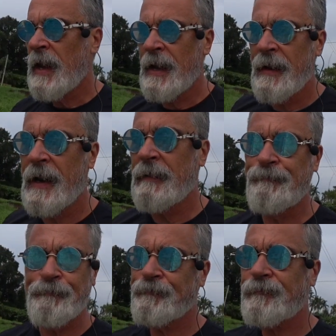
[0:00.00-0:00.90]
And
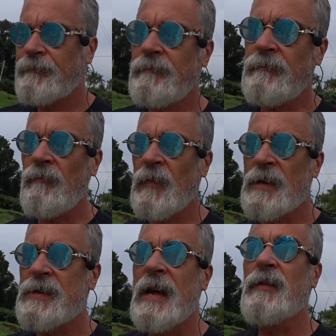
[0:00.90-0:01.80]

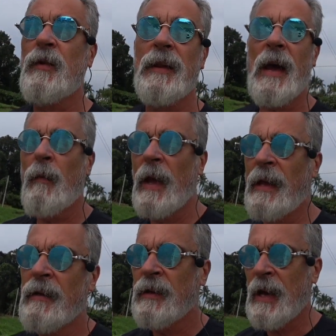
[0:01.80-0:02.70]
it's not good that
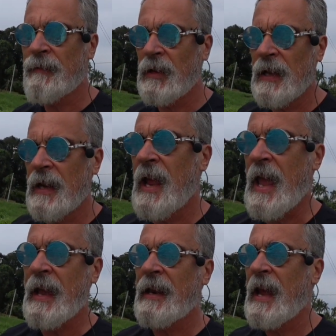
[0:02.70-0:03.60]
way. You have to let it
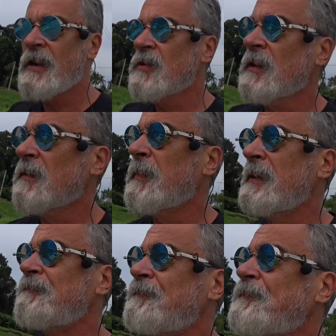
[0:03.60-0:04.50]
hang and age a little
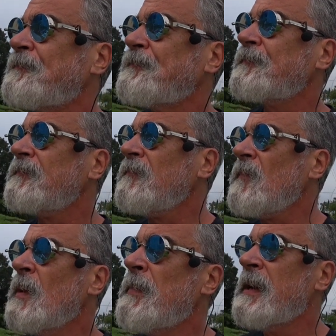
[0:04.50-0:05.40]
bit.
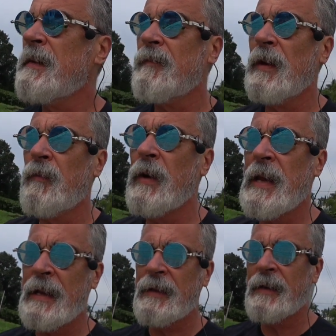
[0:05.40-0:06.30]
But if
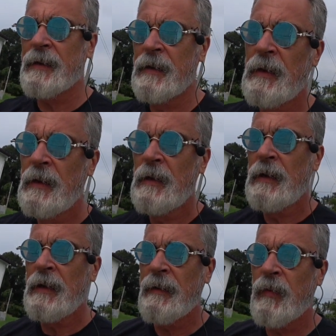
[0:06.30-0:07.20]
we had the
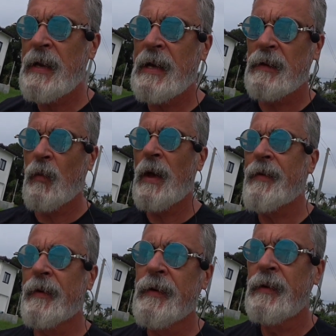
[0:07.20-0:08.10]

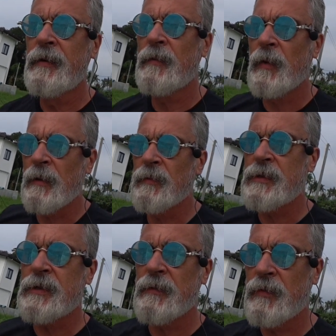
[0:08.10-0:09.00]
weather where it
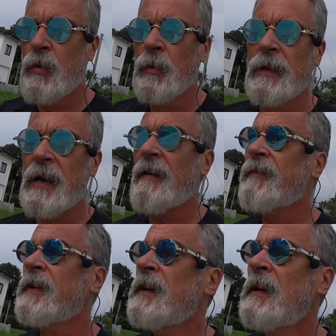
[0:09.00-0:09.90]
was cool
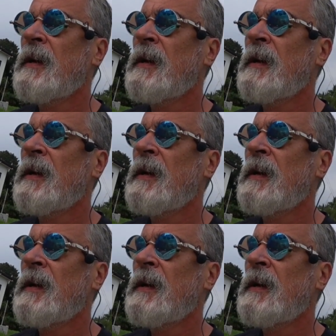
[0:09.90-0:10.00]
enough,